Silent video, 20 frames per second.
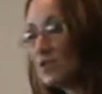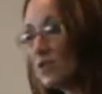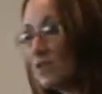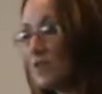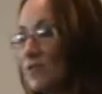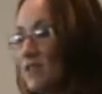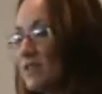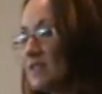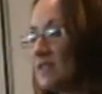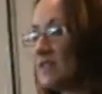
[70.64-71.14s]
he
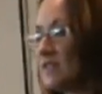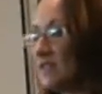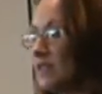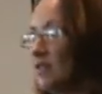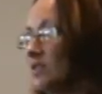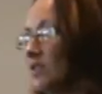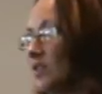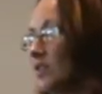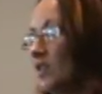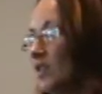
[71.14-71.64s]
fixes it.
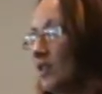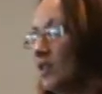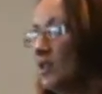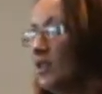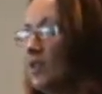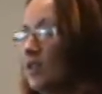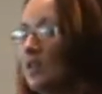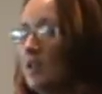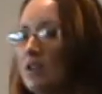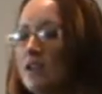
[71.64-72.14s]

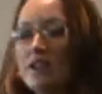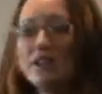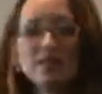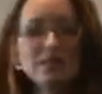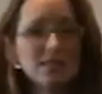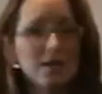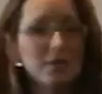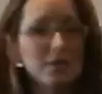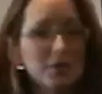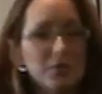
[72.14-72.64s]

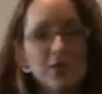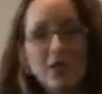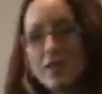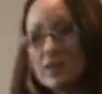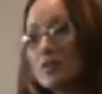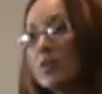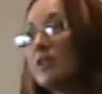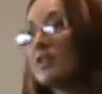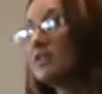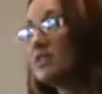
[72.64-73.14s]
Next time he
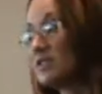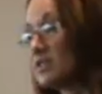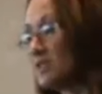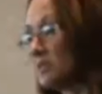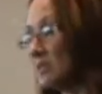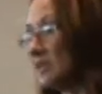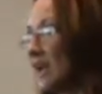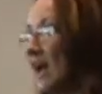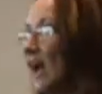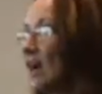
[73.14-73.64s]
realized, well, this is
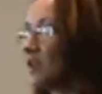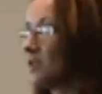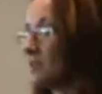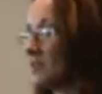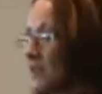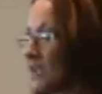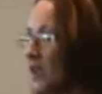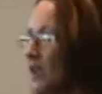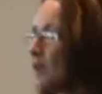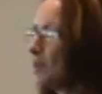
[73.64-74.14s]

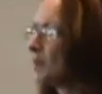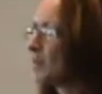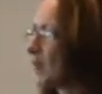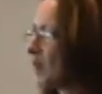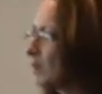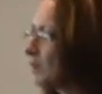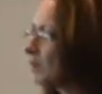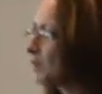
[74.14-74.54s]
beyond me, but I